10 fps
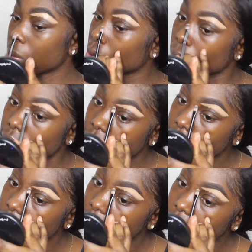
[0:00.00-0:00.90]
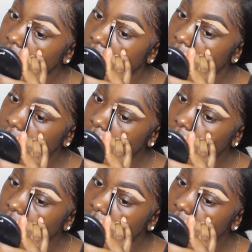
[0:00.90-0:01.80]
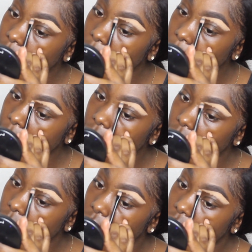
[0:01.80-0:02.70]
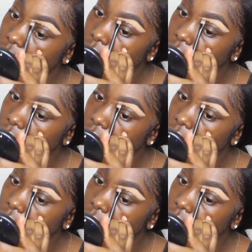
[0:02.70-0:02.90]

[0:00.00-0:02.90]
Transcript: So I'm going to just line the front of my brow.